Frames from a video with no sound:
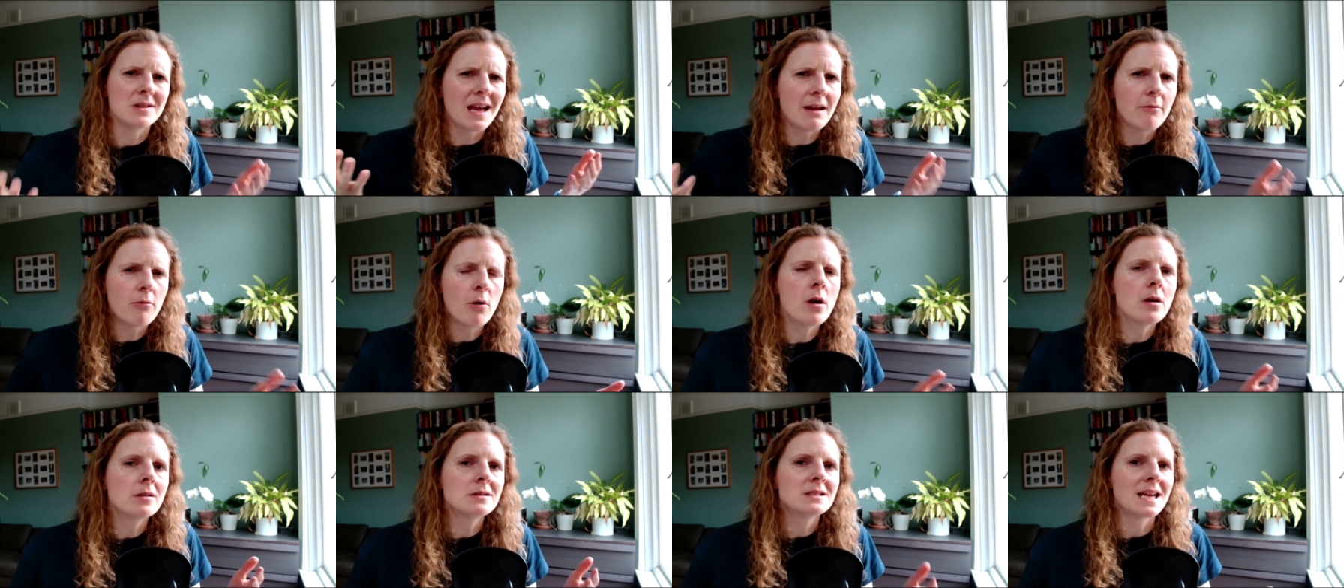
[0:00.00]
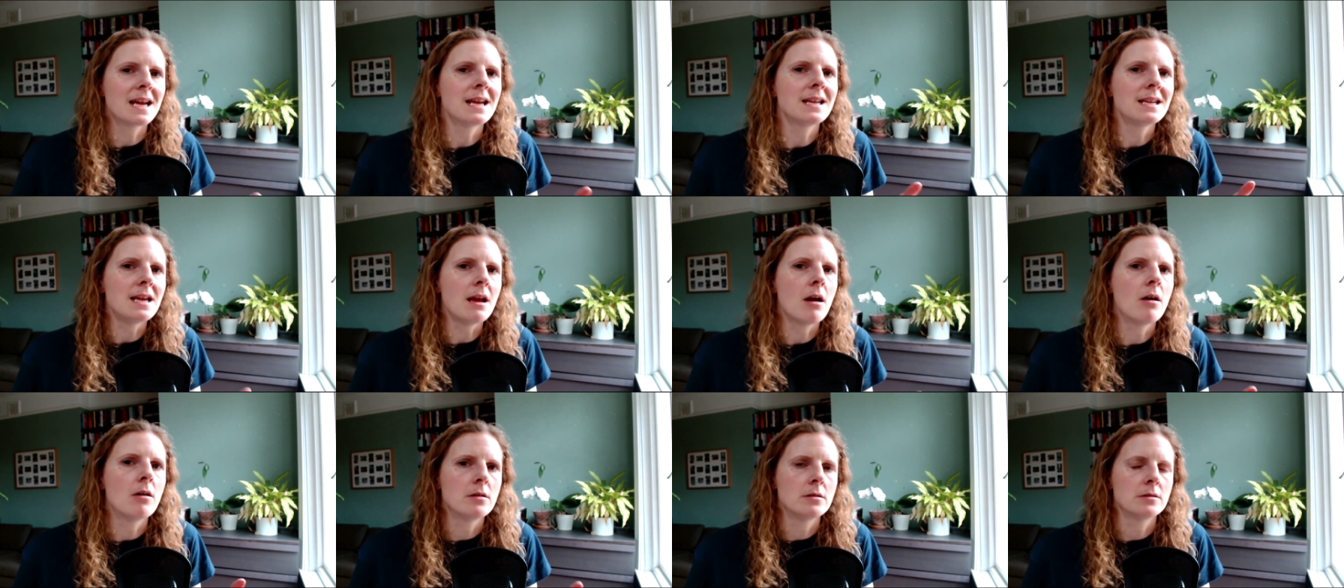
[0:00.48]
There aren't
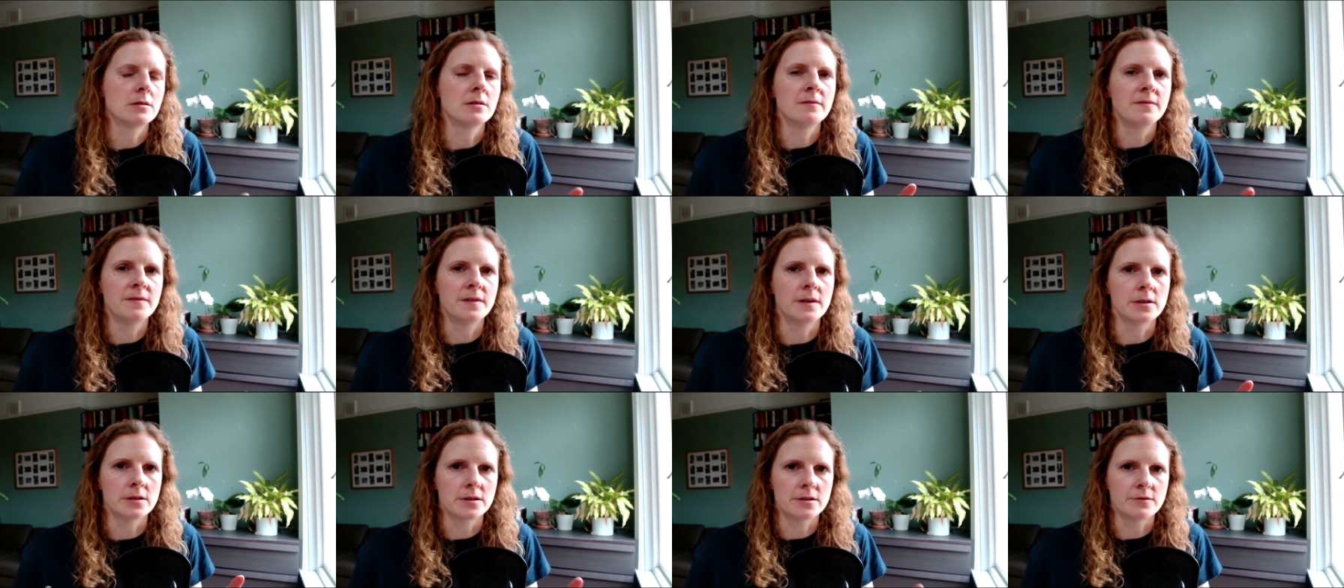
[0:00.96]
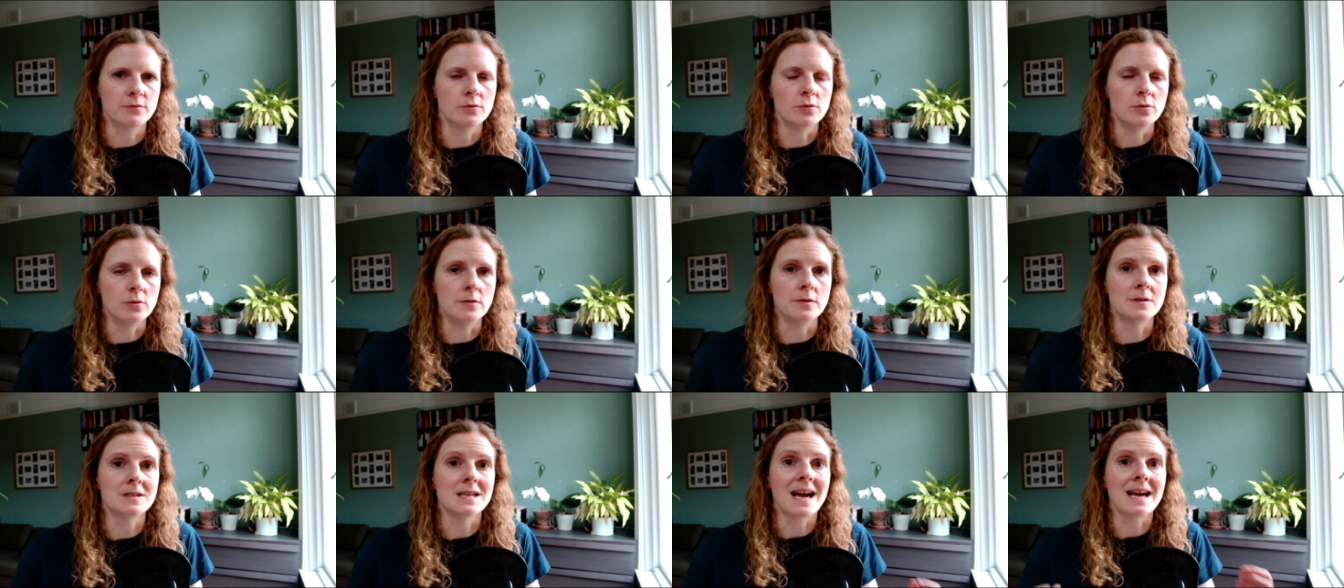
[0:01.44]
any hard and fast
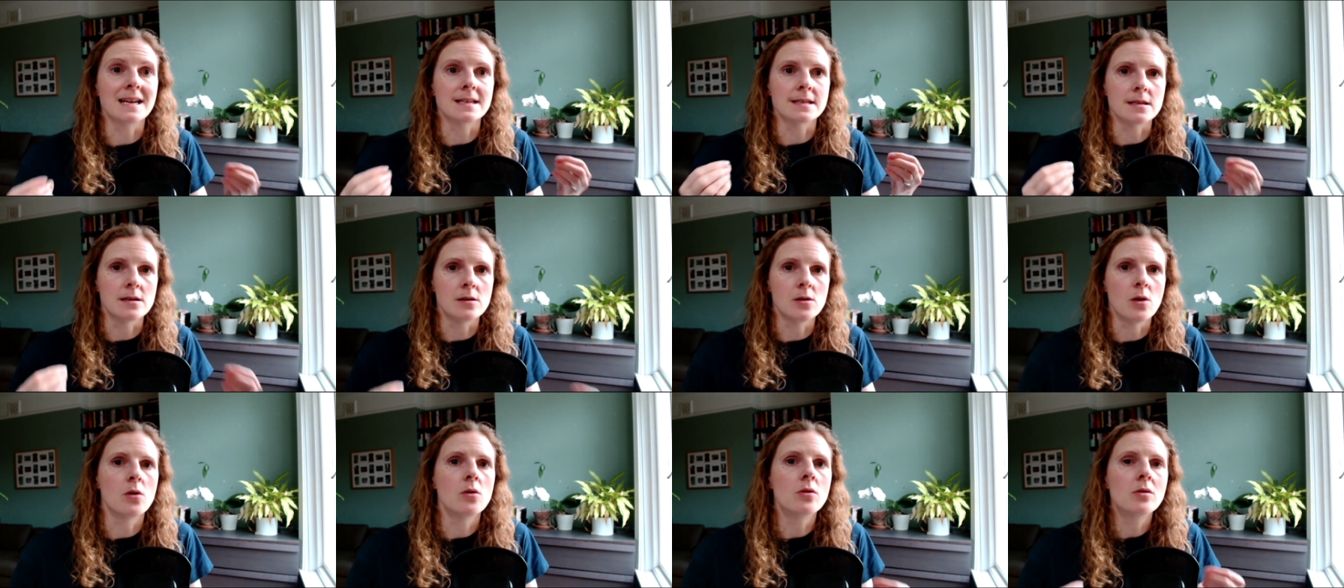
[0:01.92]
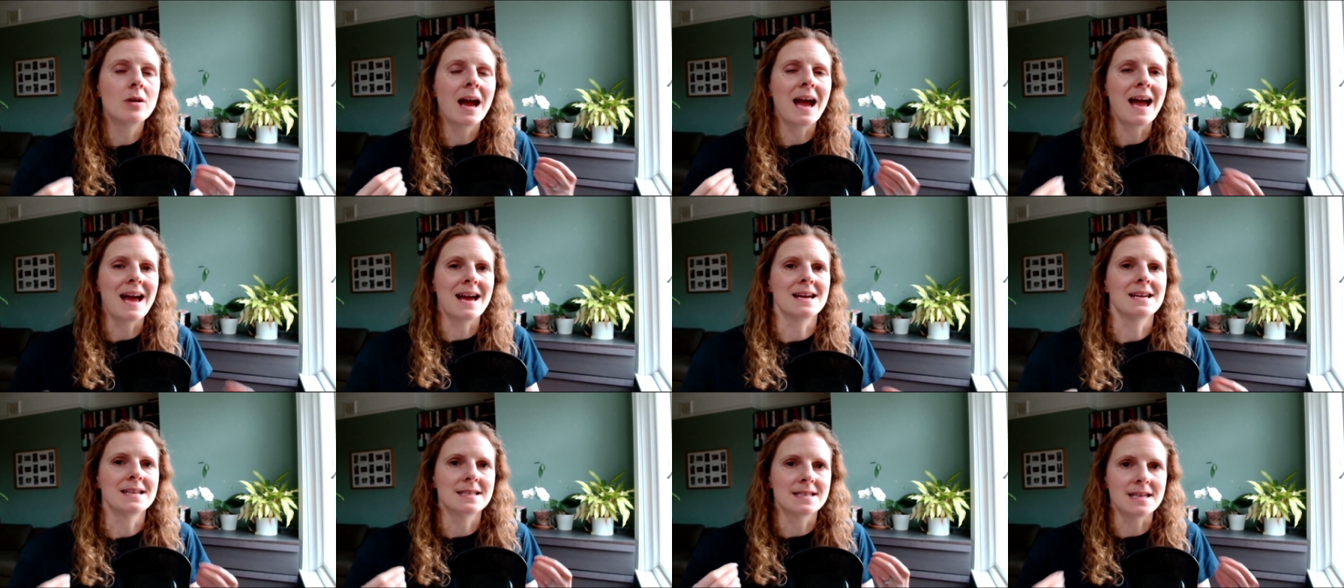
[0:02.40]
rules as long
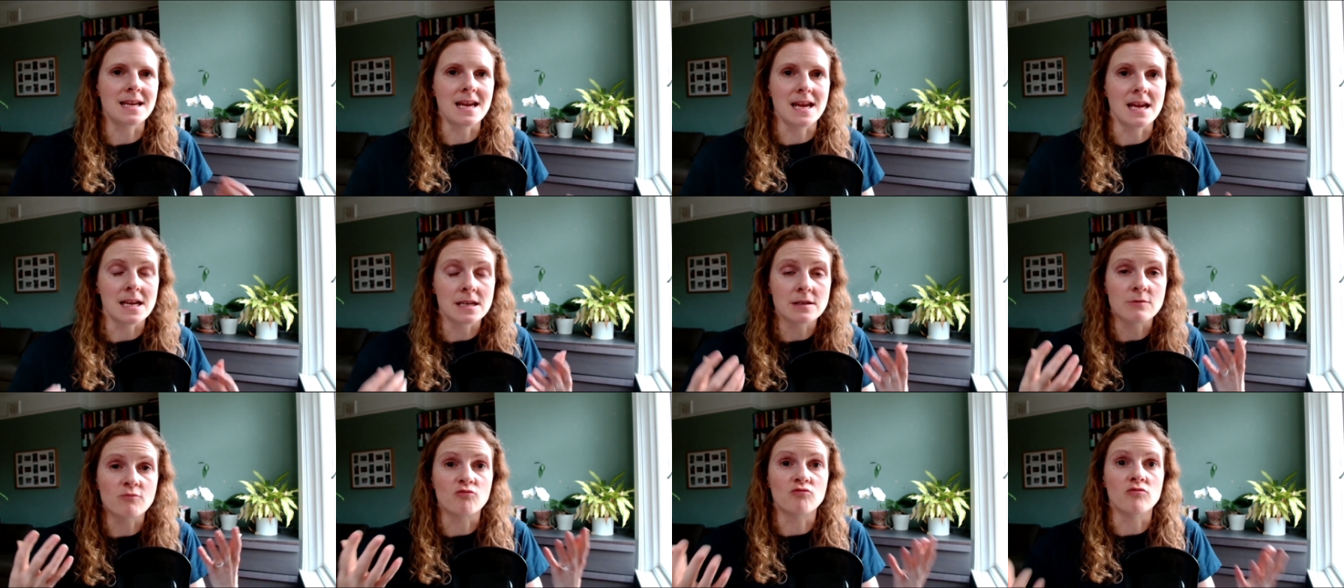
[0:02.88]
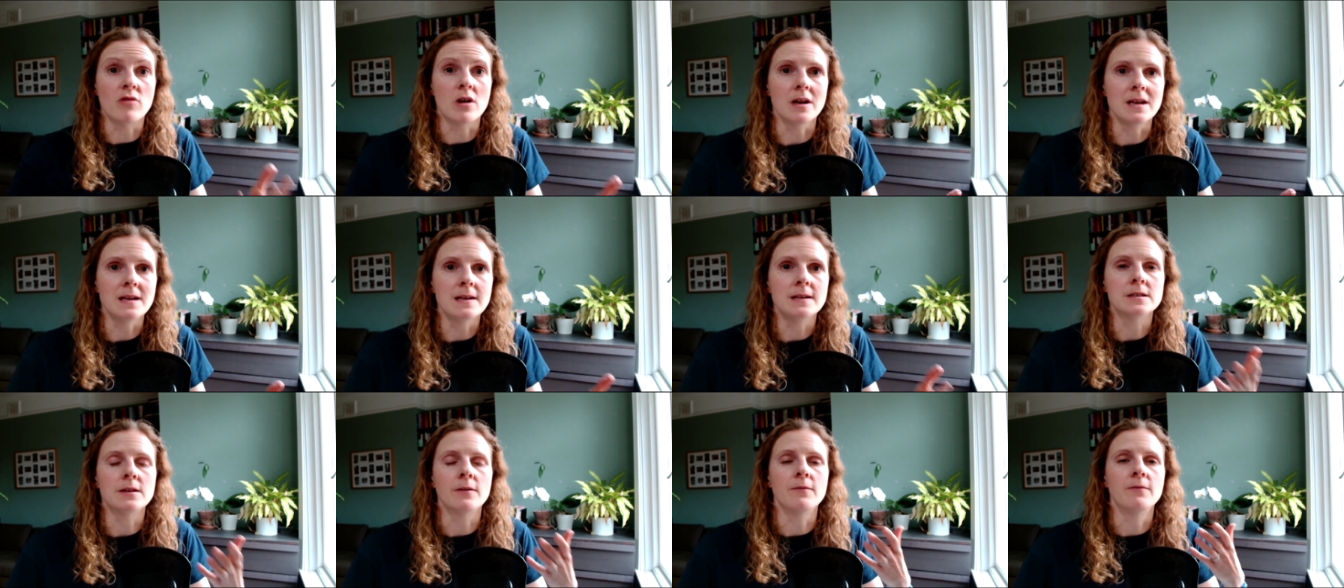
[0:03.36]
as it's
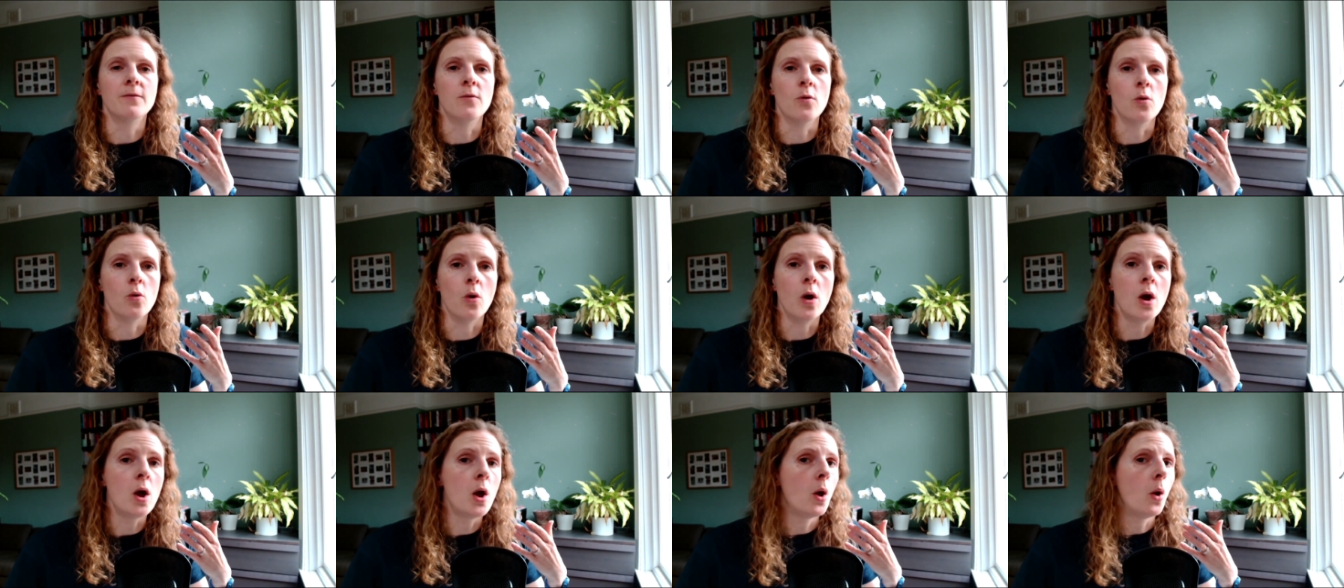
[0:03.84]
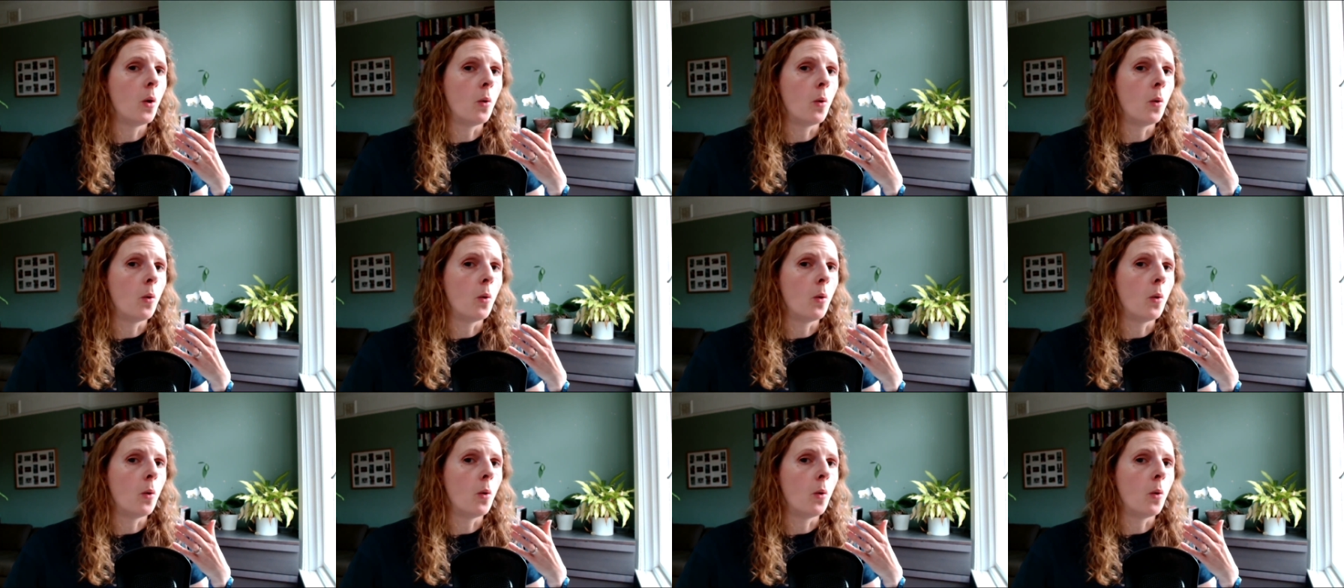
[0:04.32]
right for